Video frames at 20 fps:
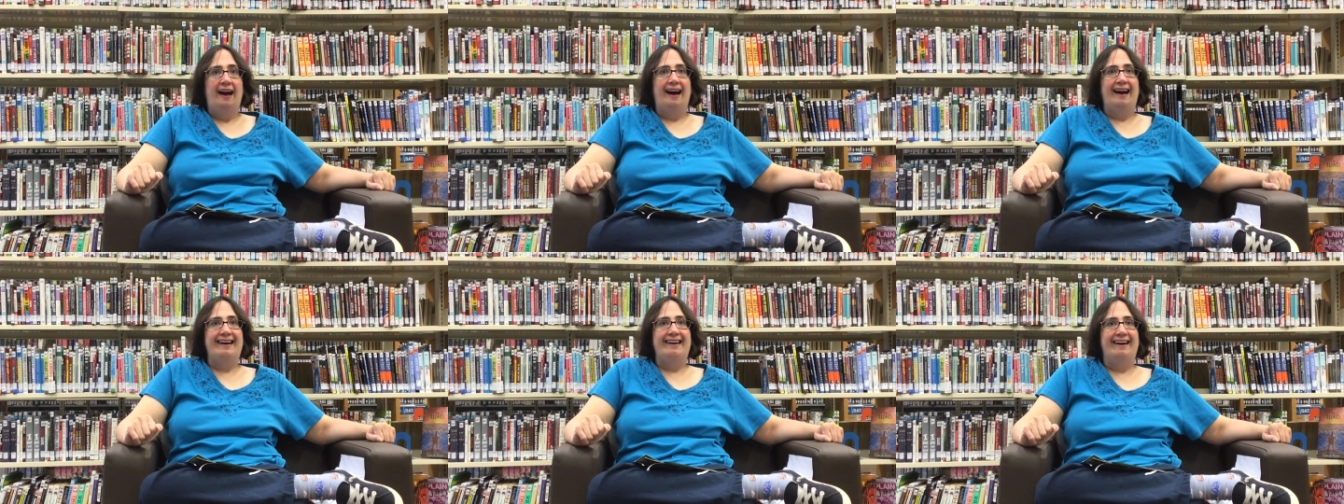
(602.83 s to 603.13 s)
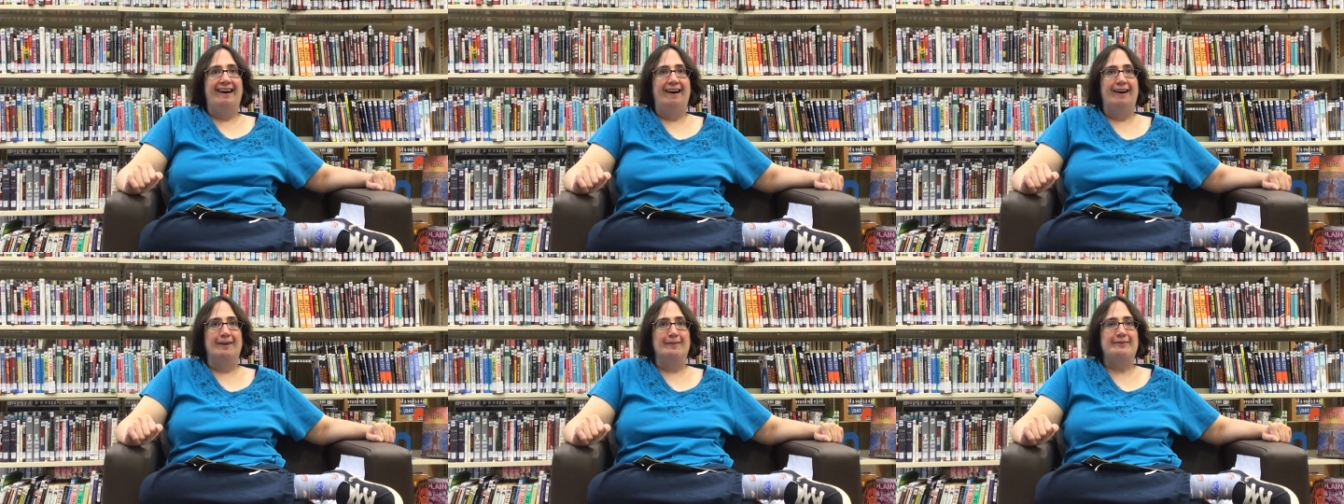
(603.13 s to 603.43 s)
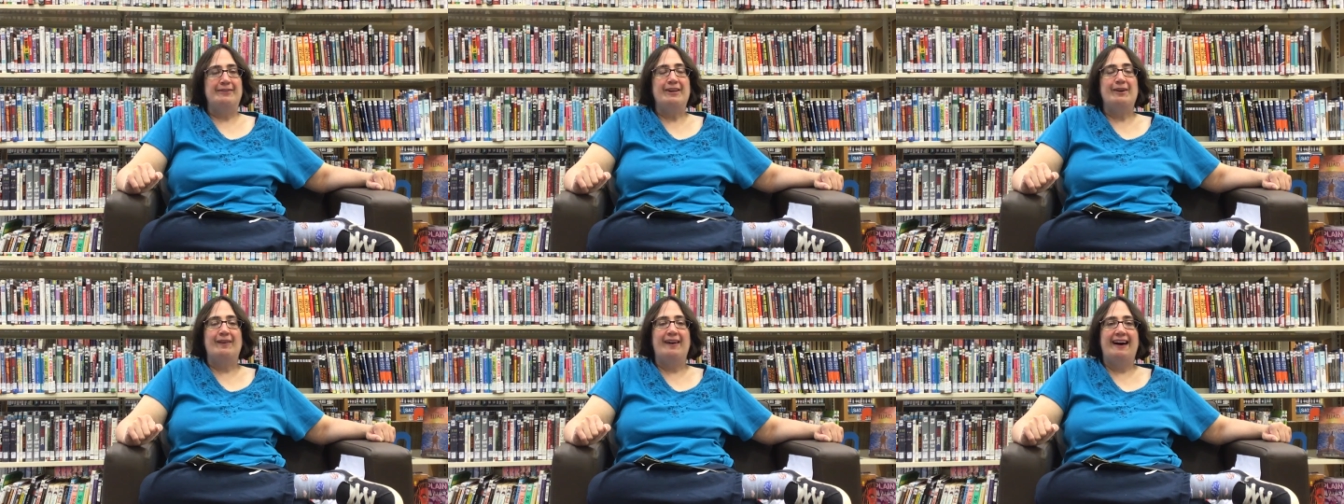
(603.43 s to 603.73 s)
I hope
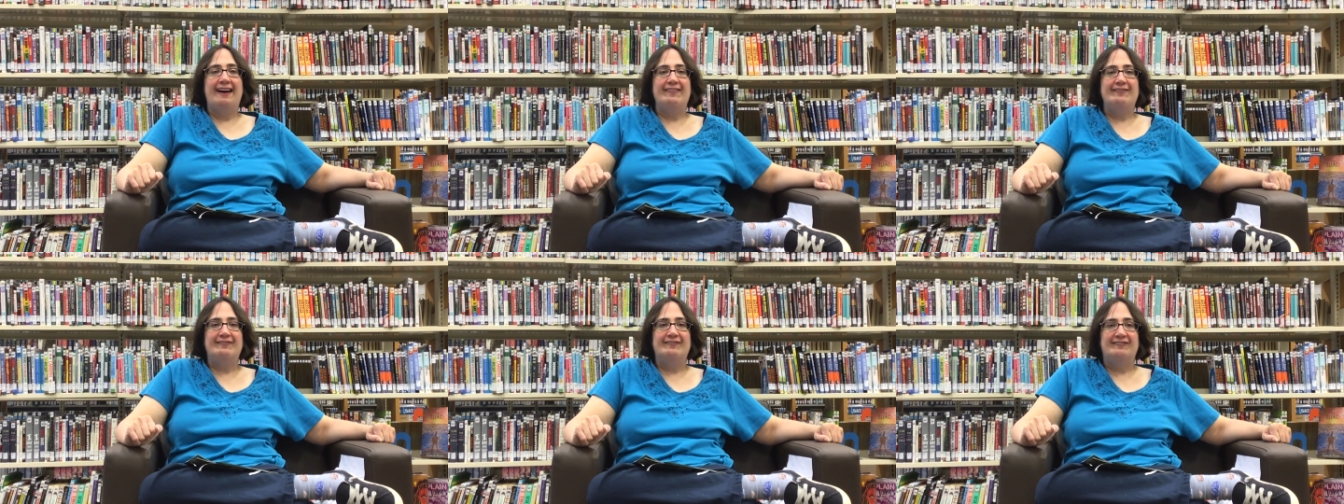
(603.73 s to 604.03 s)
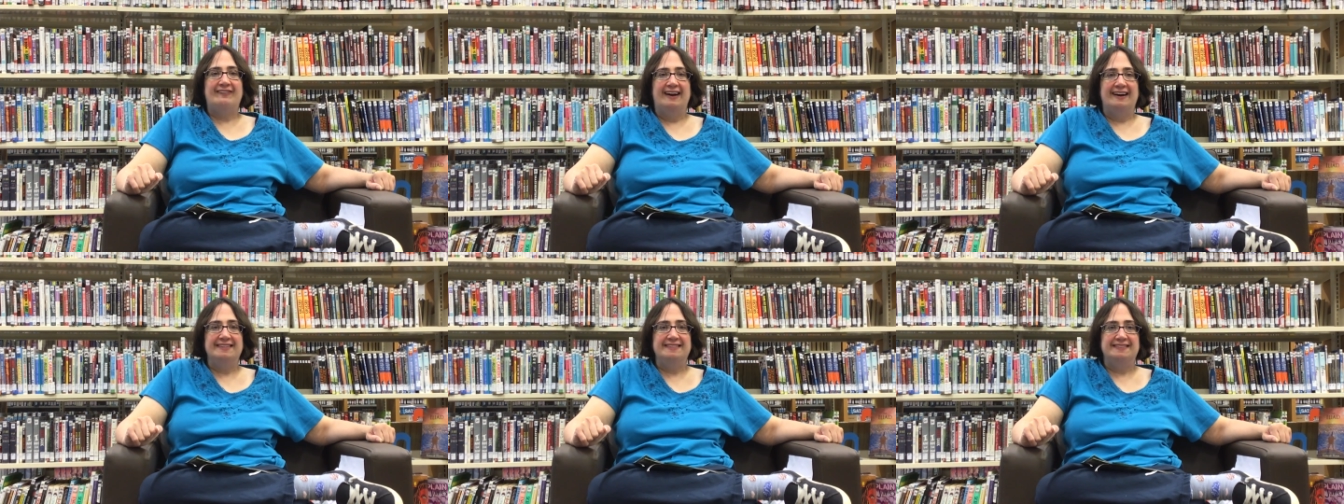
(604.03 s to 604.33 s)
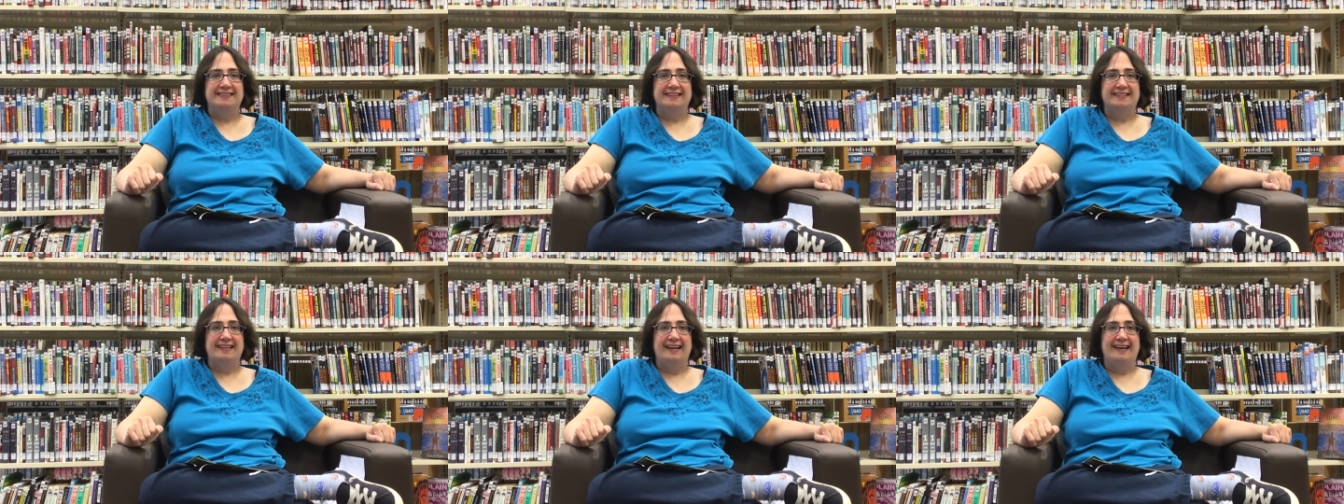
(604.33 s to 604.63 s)
you had fun
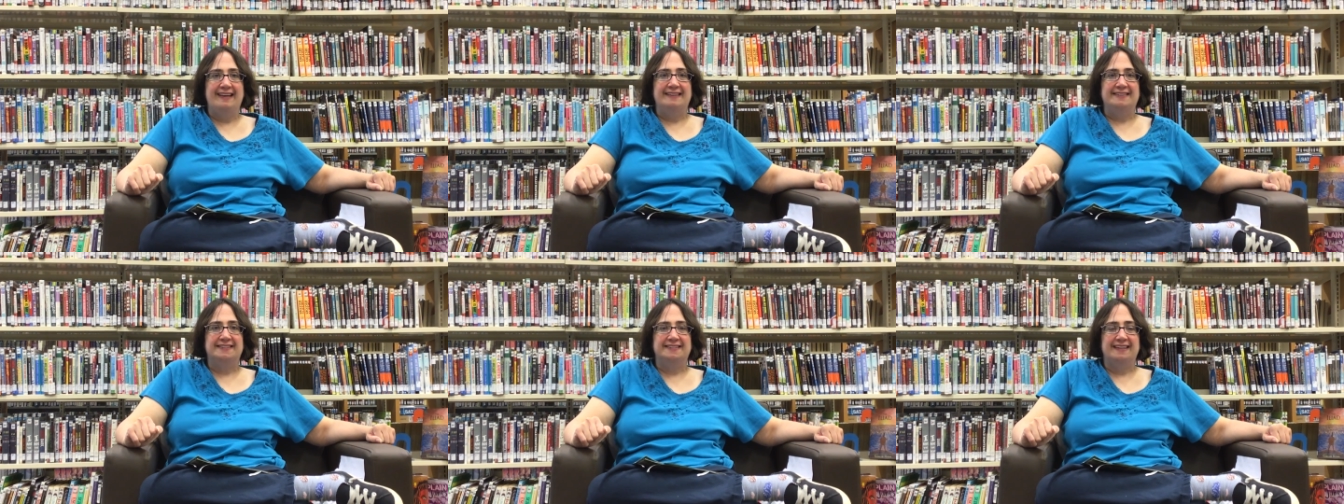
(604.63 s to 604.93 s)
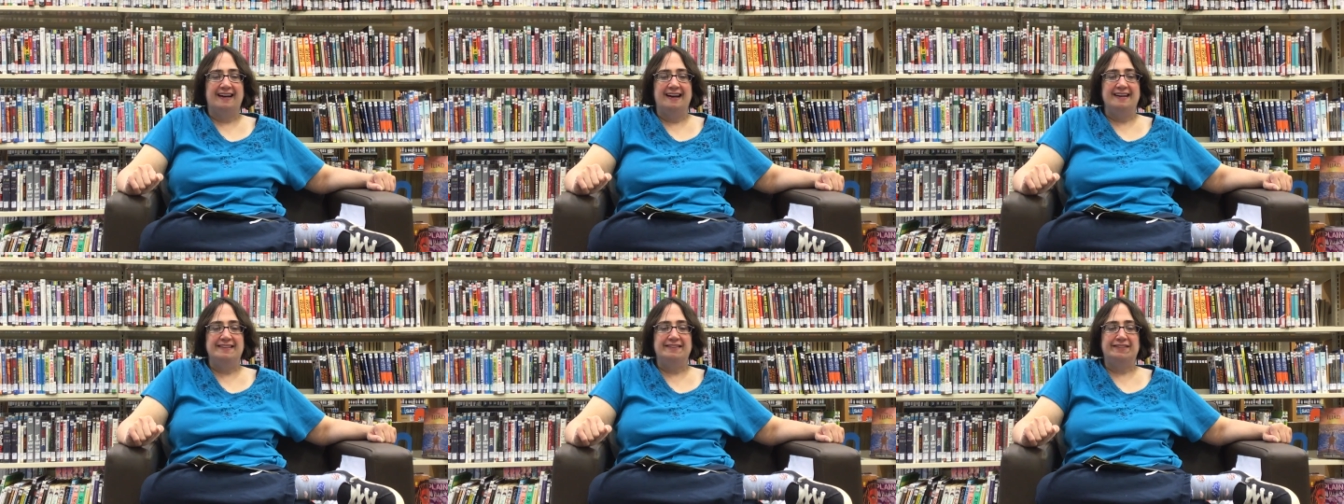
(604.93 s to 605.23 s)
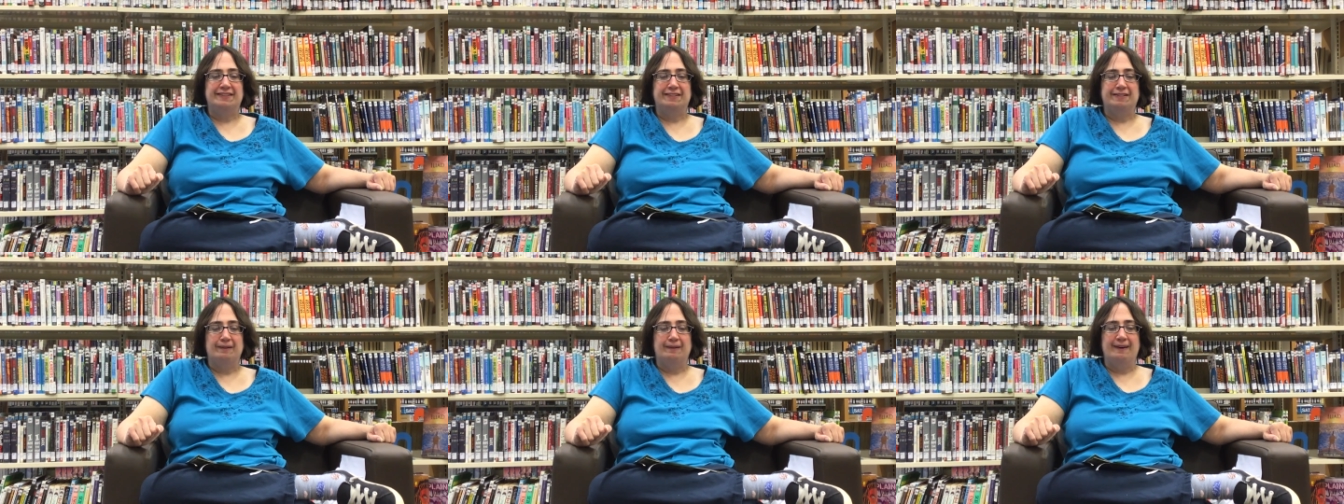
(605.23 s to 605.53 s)
today in
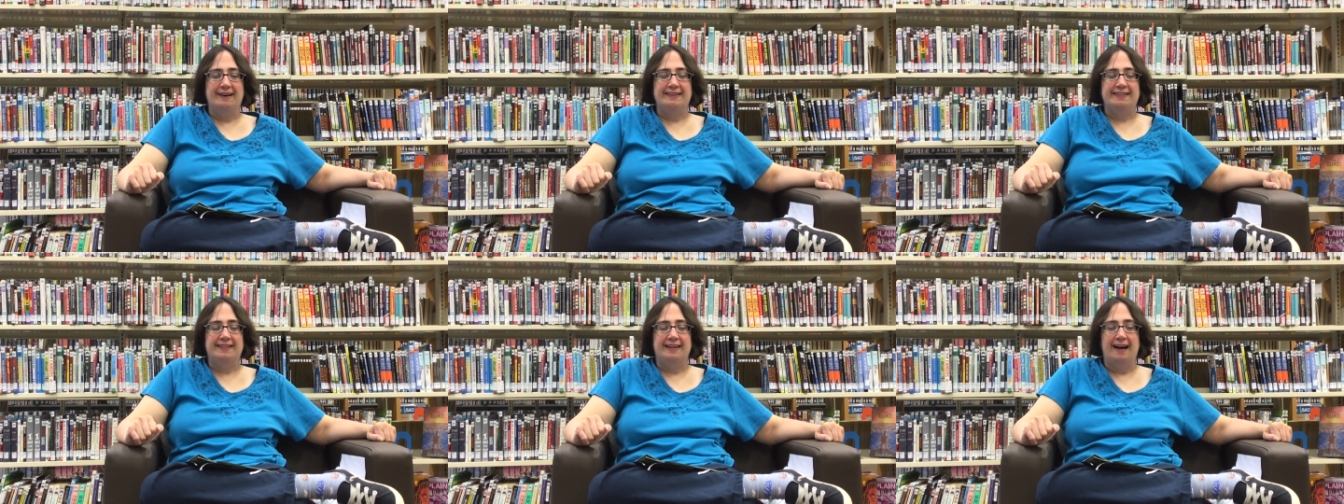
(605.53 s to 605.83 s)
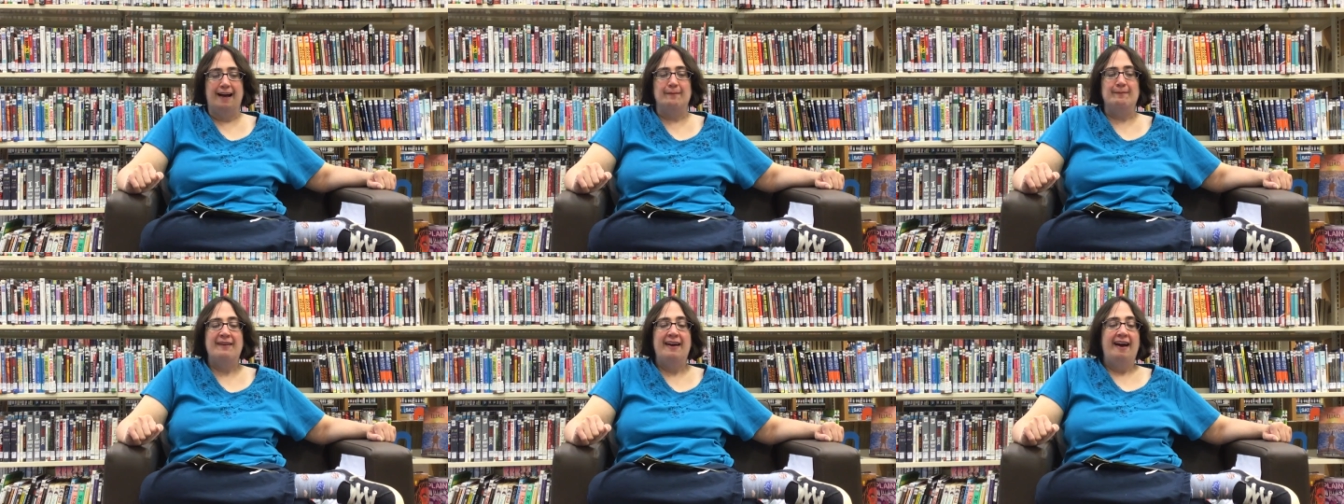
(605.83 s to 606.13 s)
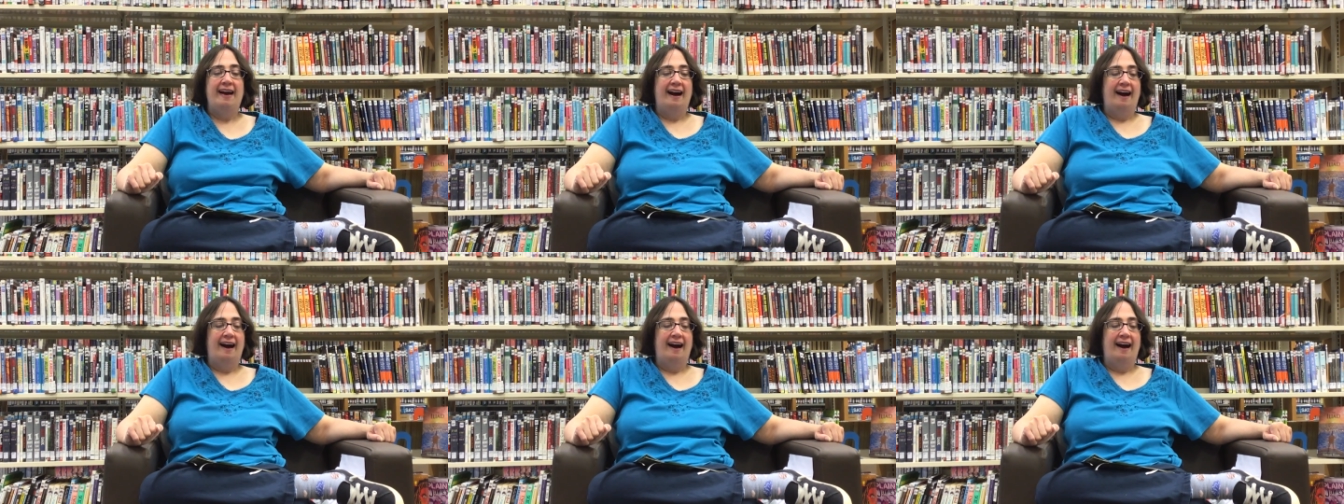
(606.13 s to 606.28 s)
Science Story Time.